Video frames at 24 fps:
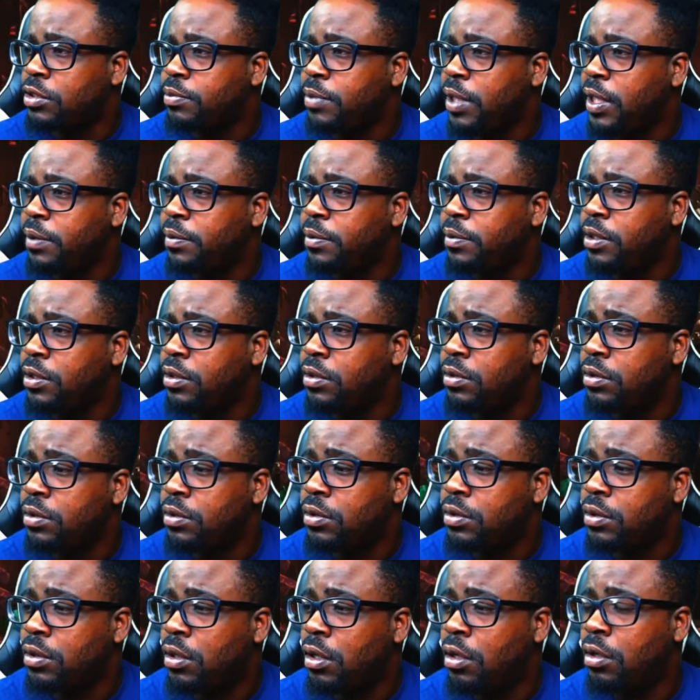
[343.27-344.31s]
maybe.
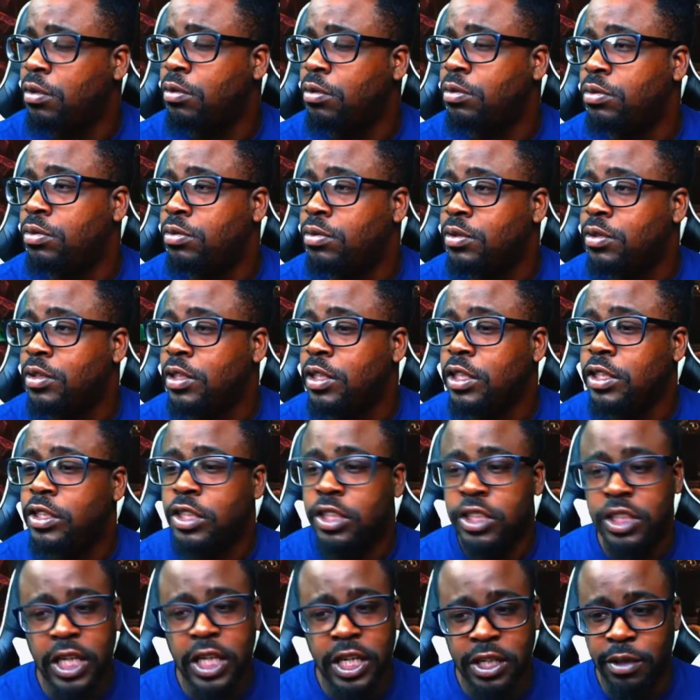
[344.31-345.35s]
Oh, you
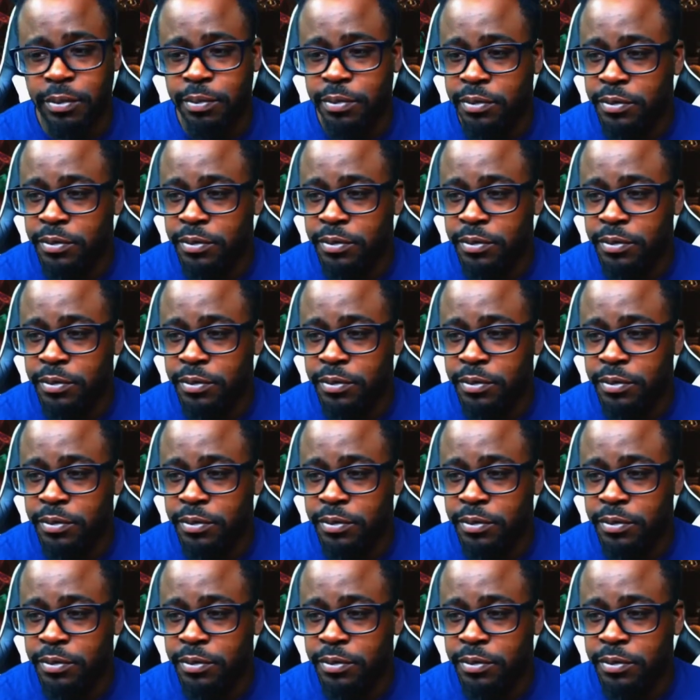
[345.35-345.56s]
just ate him.